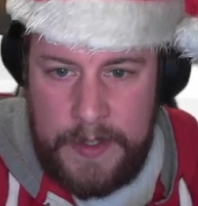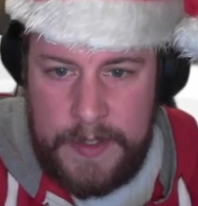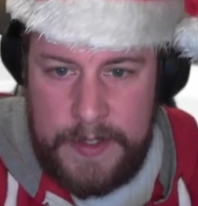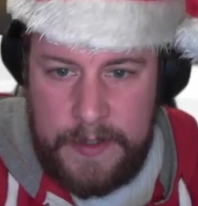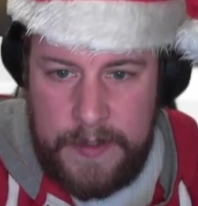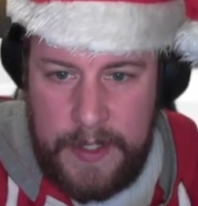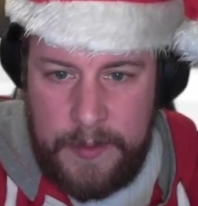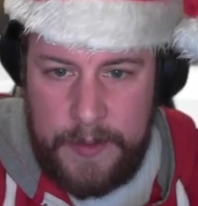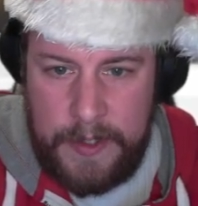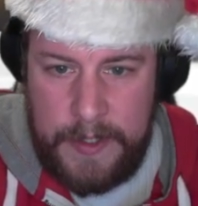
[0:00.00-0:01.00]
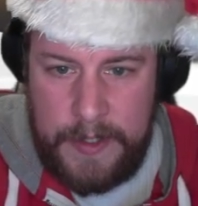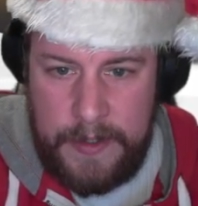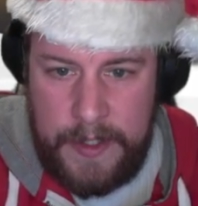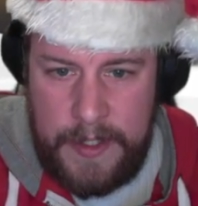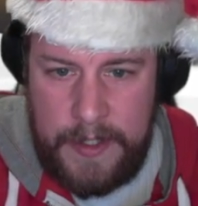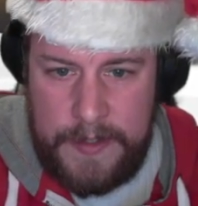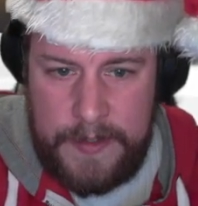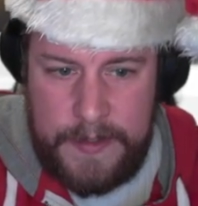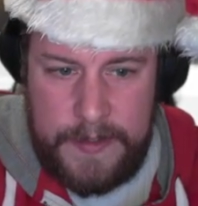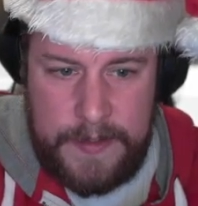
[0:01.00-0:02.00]
So for that we run
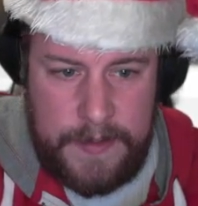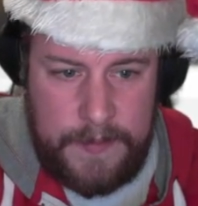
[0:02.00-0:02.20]
this.